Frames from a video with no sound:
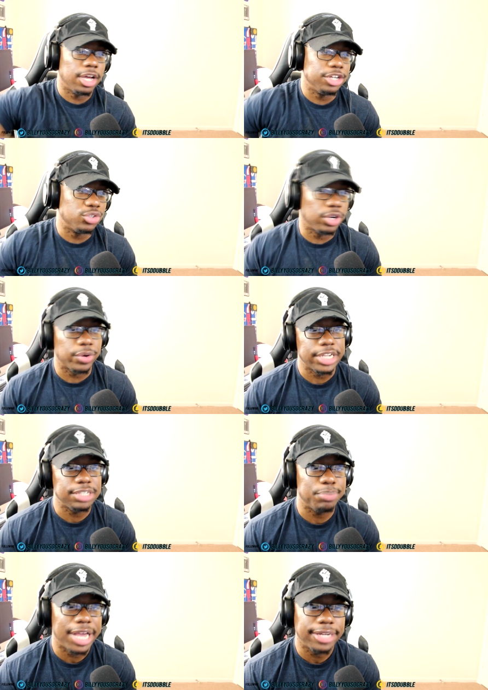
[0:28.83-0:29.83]
Uh, join the
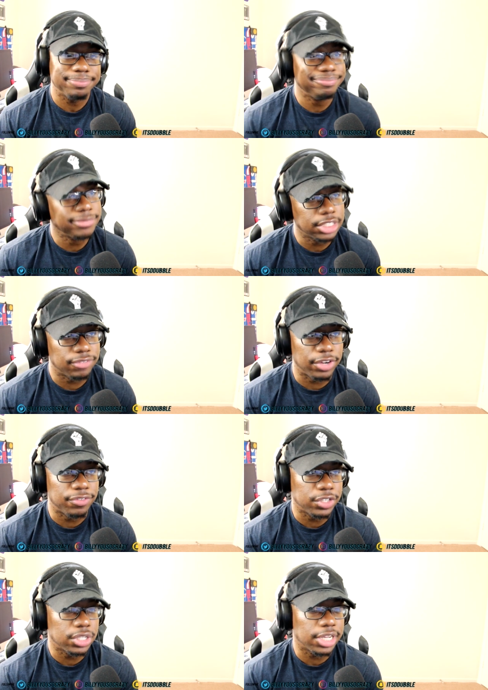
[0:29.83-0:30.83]
crazy pack. It's the very
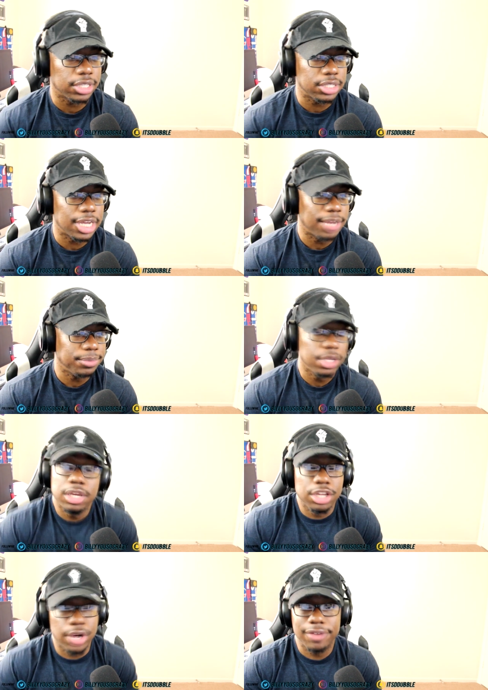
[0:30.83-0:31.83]
first link at the top.
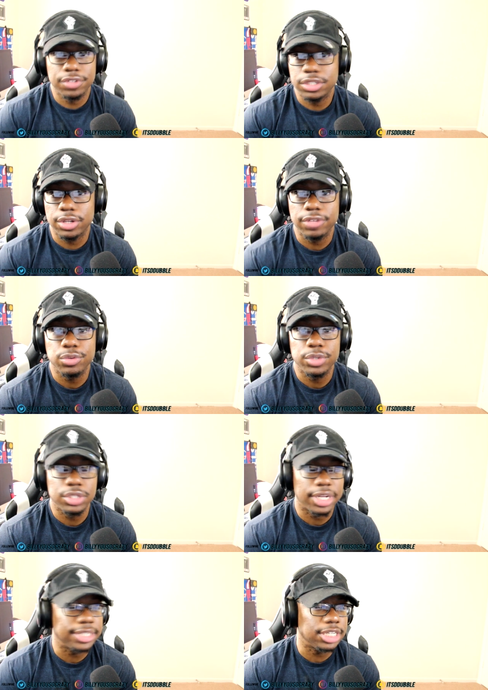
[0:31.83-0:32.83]
You don't have to. This only if you want
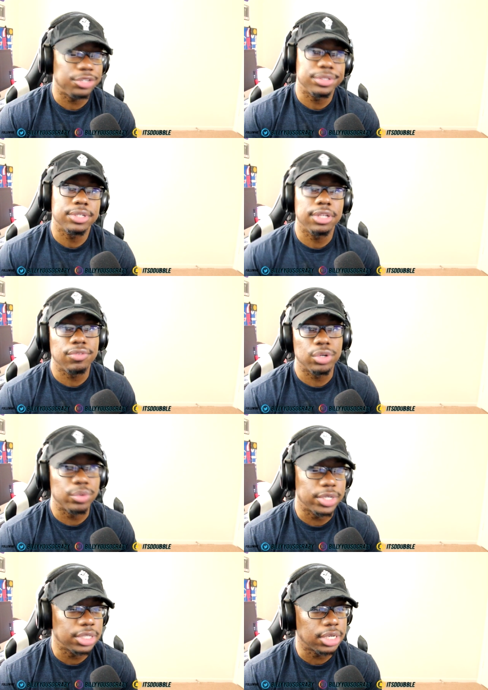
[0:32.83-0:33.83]
to. Like I said, you can still leave your
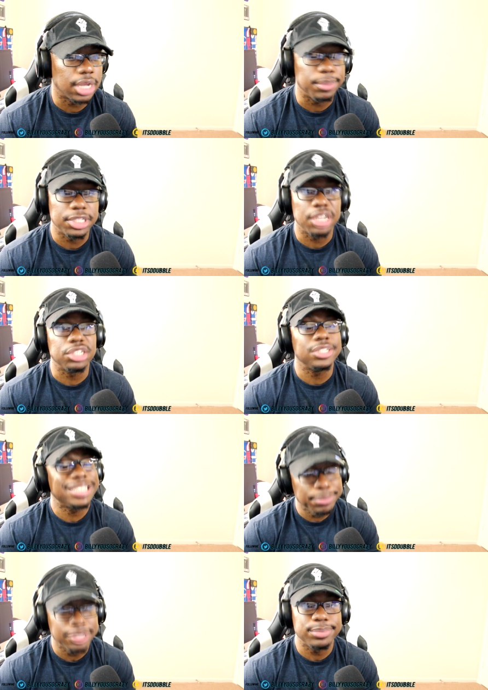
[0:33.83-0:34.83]
requests in the comment section.
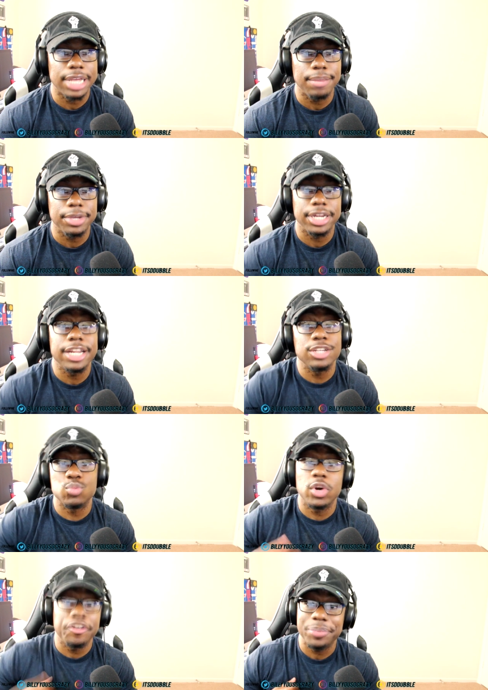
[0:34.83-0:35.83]
Just give me some time, man. It
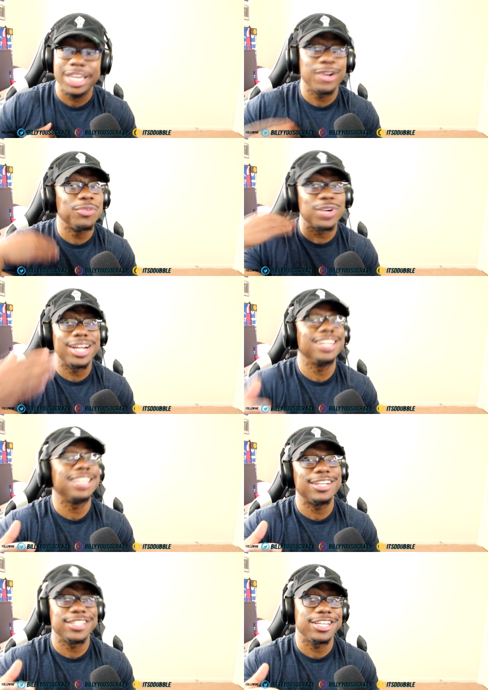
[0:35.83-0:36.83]
is one of me and over
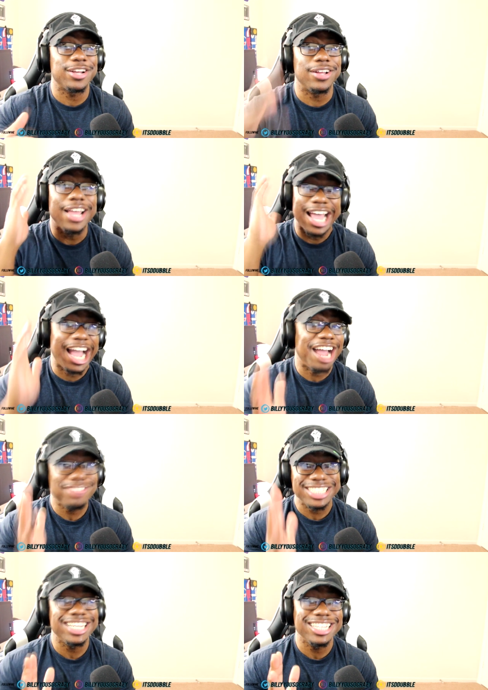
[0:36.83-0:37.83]
100,000 of y'all. I
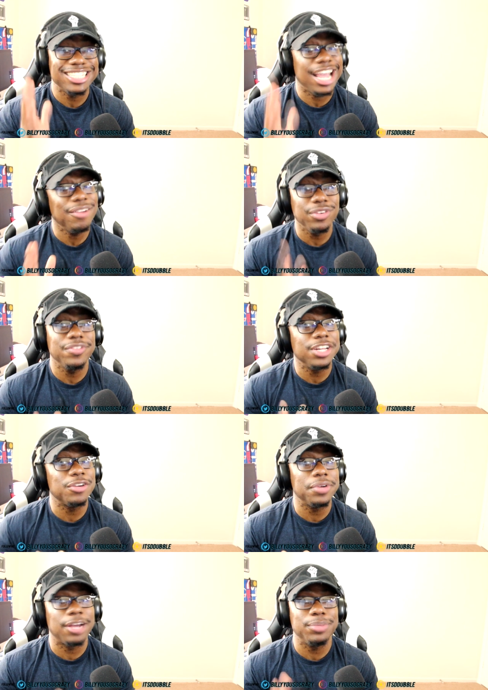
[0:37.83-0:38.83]
have to say this every
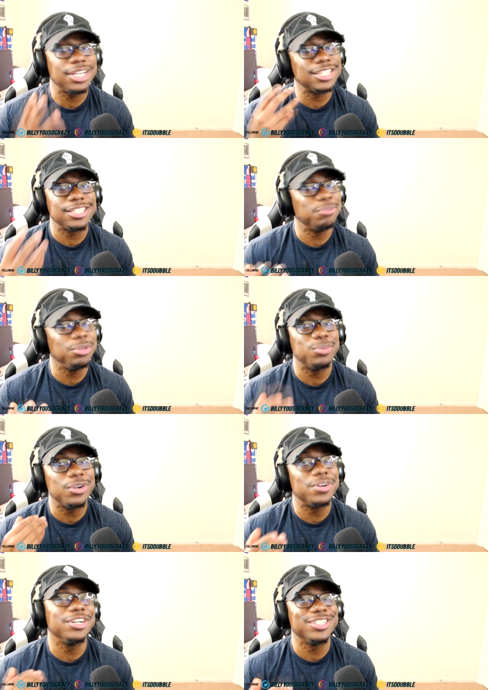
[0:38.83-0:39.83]
video now because some people
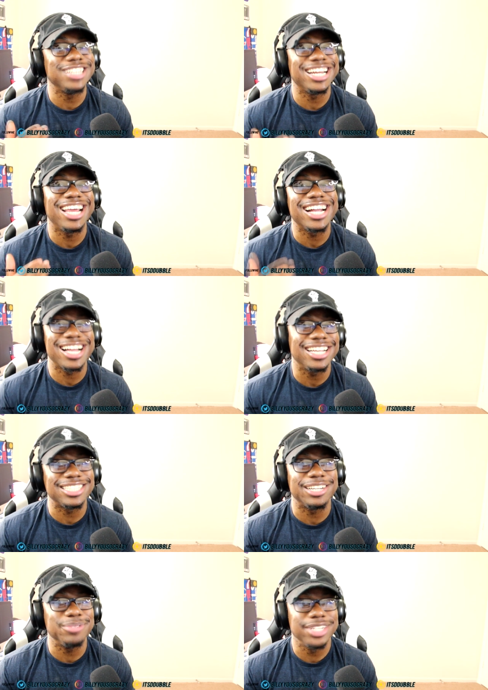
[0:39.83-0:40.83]
don't understand that
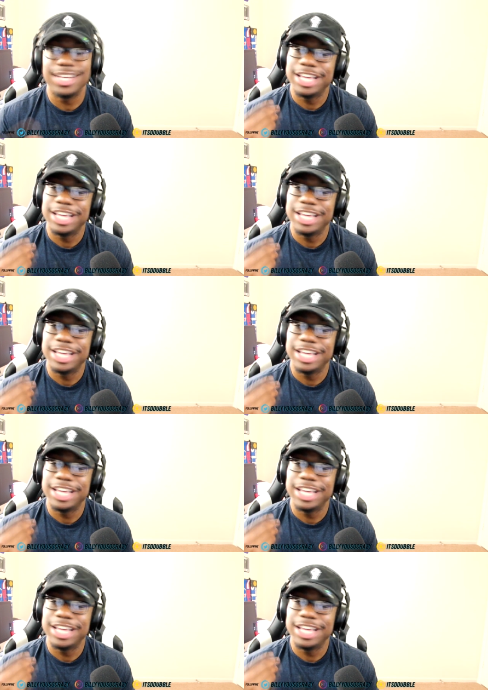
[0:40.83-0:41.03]
concept.